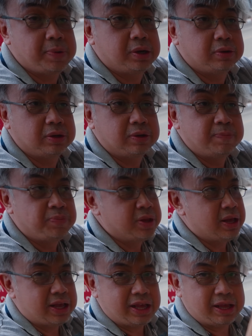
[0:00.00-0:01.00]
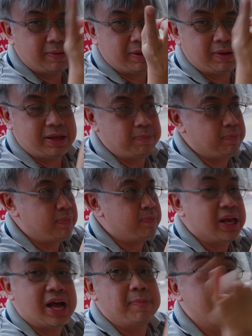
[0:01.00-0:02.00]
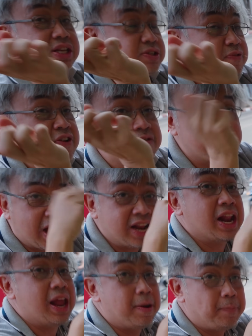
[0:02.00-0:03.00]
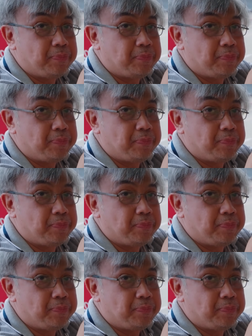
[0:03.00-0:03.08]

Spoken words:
people become his fan club.